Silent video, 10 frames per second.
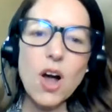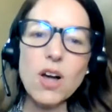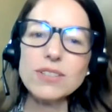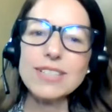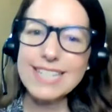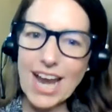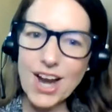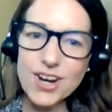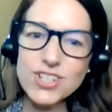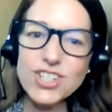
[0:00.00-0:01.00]
called
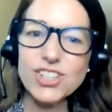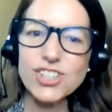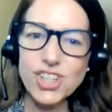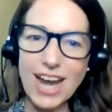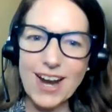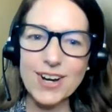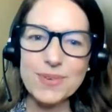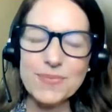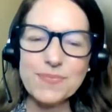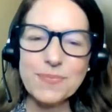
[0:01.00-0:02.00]
Dare to Share.